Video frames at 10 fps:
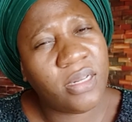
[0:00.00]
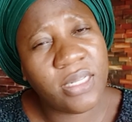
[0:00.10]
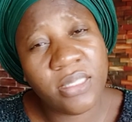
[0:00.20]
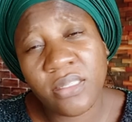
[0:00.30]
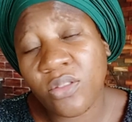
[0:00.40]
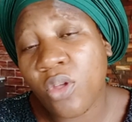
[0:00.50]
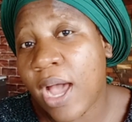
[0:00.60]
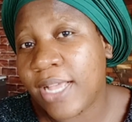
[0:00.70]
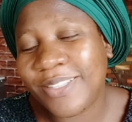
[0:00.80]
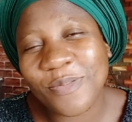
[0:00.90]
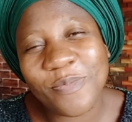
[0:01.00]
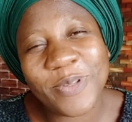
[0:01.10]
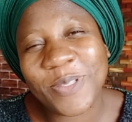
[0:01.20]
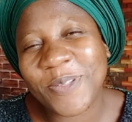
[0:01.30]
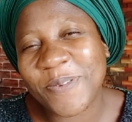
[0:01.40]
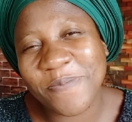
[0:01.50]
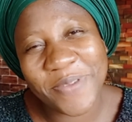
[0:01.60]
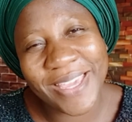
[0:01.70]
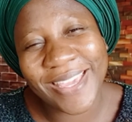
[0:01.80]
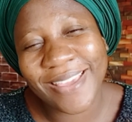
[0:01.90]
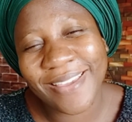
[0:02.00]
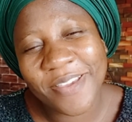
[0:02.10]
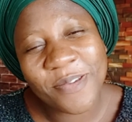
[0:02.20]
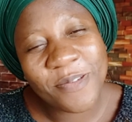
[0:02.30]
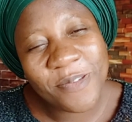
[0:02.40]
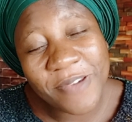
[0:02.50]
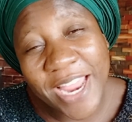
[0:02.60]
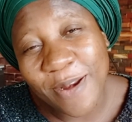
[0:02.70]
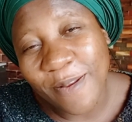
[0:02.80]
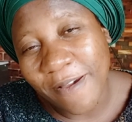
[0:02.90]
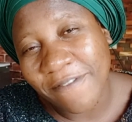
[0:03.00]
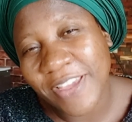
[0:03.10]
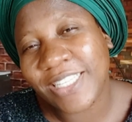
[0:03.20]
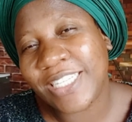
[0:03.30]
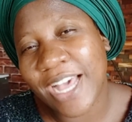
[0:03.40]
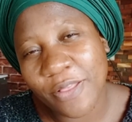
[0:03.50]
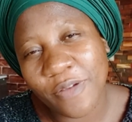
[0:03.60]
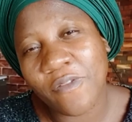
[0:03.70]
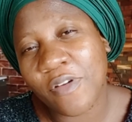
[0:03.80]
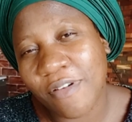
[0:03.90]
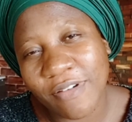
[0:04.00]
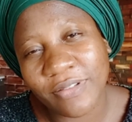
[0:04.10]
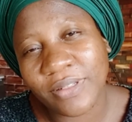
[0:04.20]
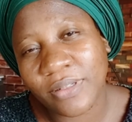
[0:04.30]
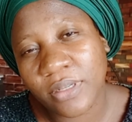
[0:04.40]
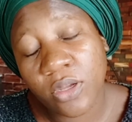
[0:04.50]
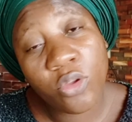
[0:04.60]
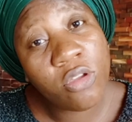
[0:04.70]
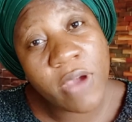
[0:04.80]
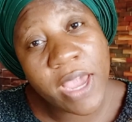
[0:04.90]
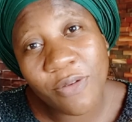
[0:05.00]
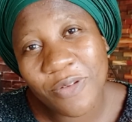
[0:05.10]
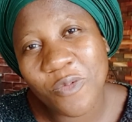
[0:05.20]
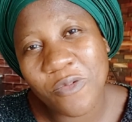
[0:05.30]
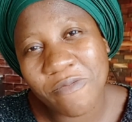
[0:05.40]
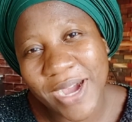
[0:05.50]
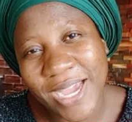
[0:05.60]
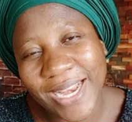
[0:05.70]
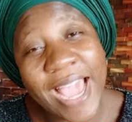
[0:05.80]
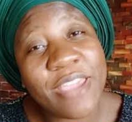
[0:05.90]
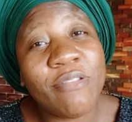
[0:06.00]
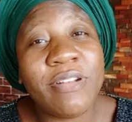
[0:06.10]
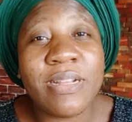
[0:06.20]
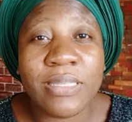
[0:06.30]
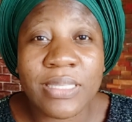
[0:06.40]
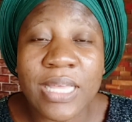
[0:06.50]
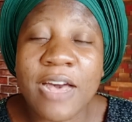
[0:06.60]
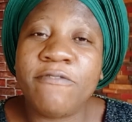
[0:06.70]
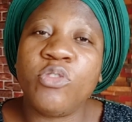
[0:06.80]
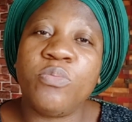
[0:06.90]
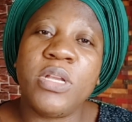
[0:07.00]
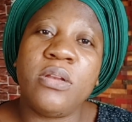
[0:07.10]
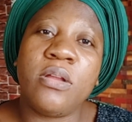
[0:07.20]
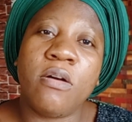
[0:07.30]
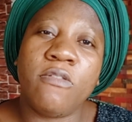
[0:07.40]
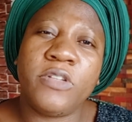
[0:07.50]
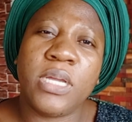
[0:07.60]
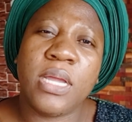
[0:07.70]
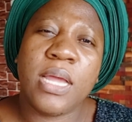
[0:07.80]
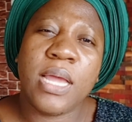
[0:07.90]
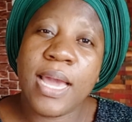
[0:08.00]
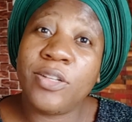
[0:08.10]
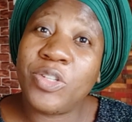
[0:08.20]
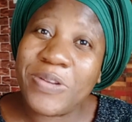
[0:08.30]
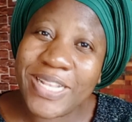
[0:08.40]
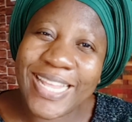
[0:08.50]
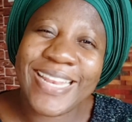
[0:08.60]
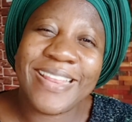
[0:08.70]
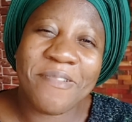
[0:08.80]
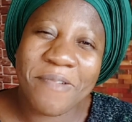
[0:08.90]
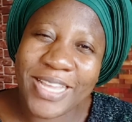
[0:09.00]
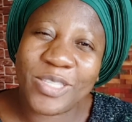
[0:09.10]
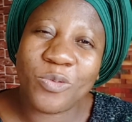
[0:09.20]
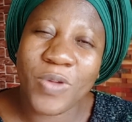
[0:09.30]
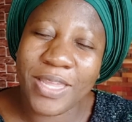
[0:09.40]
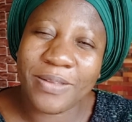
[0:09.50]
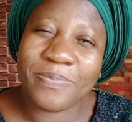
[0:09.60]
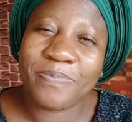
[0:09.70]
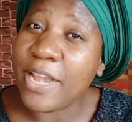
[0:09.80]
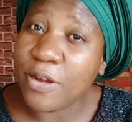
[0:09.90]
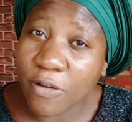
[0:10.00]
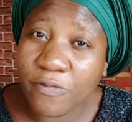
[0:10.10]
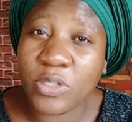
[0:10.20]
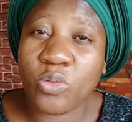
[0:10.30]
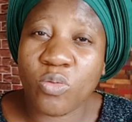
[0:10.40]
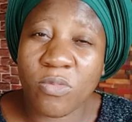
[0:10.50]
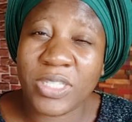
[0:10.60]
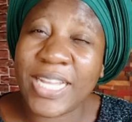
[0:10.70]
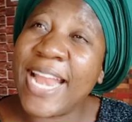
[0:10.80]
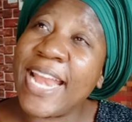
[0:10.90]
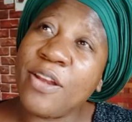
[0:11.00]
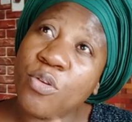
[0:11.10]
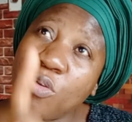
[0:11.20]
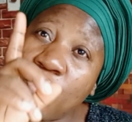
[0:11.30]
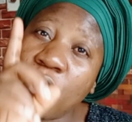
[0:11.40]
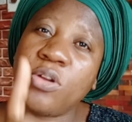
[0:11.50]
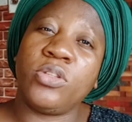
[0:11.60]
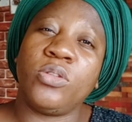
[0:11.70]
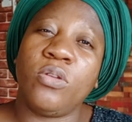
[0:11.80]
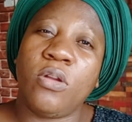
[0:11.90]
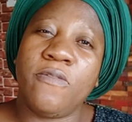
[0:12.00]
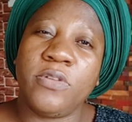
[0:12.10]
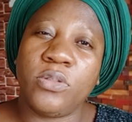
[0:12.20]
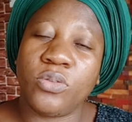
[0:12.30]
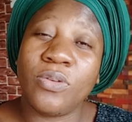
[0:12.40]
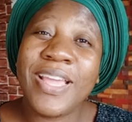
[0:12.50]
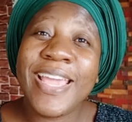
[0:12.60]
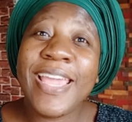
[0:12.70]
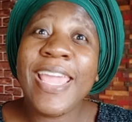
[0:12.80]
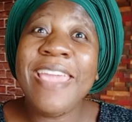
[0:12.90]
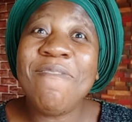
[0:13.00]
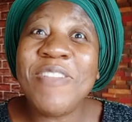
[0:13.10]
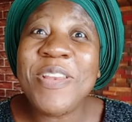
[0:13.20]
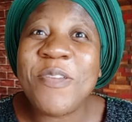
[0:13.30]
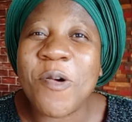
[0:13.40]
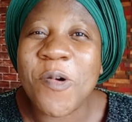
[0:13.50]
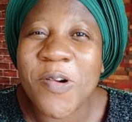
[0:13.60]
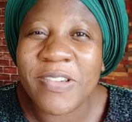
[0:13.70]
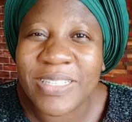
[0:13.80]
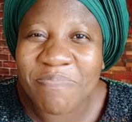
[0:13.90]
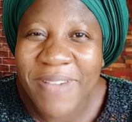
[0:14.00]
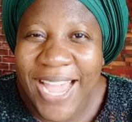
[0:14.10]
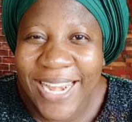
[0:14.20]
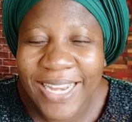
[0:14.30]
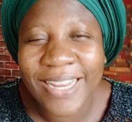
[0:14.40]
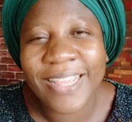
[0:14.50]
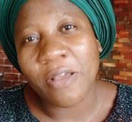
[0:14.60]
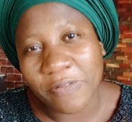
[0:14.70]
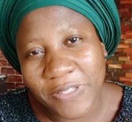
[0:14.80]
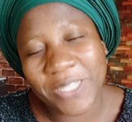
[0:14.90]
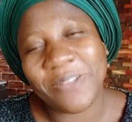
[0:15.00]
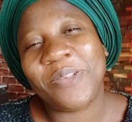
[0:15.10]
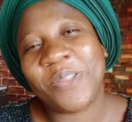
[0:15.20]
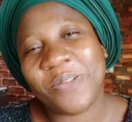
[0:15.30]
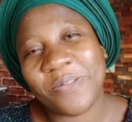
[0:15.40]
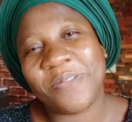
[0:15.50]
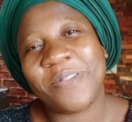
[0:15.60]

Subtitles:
This is not how it's supposed to be. You are a loving child of God. You are a good woman and you deserve to be loved and treated the right way. I love you so much and I know God also loves you too. Even your husband loves you too.